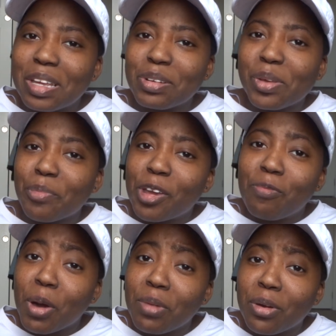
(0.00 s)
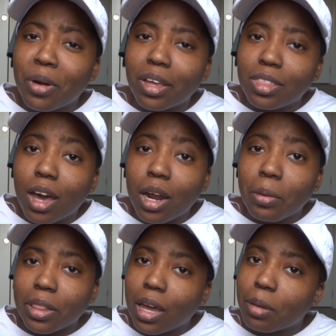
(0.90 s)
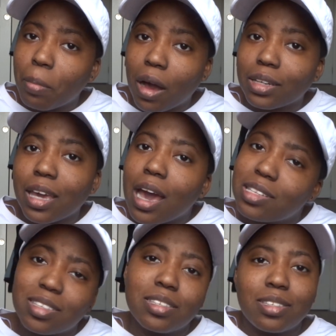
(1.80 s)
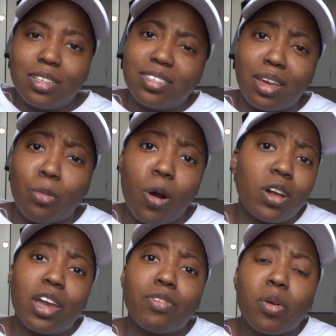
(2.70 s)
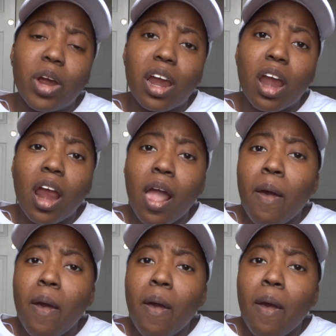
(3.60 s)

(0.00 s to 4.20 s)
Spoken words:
There was a brief moment where I thought I would like podcasts since I walk everywhere,